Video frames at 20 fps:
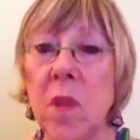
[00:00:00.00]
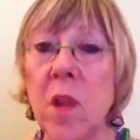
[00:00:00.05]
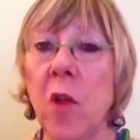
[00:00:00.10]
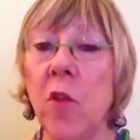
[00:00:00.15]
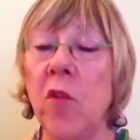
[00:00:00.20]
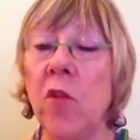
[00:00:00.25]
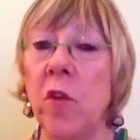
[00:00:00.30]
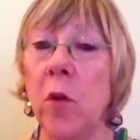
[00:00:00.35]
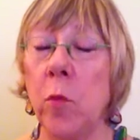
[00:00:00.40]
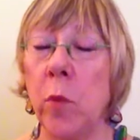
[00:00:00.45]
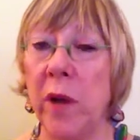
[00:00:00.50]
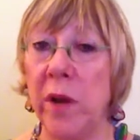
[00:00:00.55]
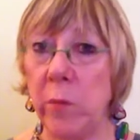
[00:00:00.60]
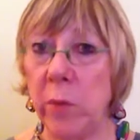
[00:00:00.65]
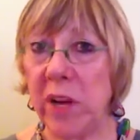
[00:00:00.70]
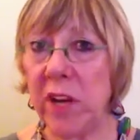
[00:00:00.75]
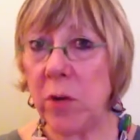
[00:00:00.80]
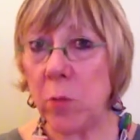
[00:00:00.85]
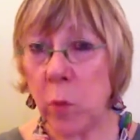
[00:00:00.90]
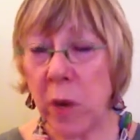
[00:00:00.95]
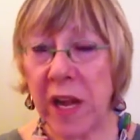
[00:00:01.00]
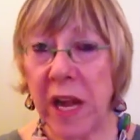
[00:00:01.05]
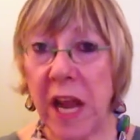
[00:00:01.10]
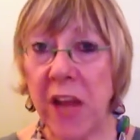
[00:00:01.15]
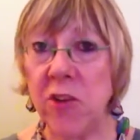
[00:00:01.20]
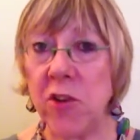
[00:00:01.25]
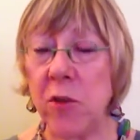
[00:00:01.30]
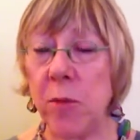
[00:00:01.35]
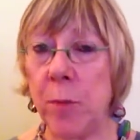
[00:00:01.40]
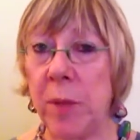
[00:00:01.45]
So when I
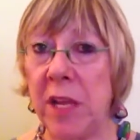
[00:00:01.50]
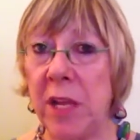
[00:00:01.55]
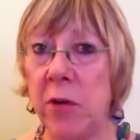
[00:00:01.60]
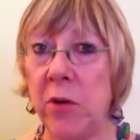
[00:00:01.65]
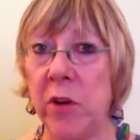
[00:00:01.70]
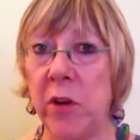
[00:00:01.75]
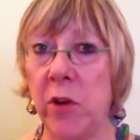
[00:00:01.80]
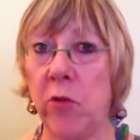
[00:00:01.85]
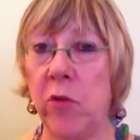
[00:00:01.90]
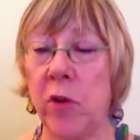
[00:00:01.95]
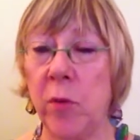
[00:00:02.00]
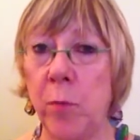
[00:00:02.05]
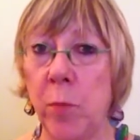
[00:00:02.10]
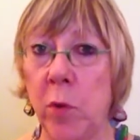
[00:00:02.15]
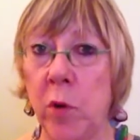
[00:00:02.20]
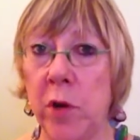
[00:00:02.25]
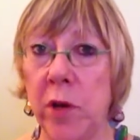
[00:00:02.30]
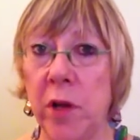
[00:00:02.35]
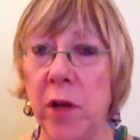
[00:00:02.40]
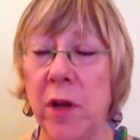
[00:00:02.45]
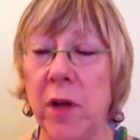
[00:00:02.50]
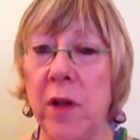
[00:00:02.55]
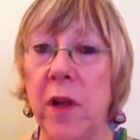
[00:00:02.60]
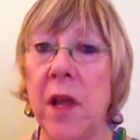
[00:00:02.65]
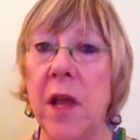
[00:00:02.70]
do pair and group work,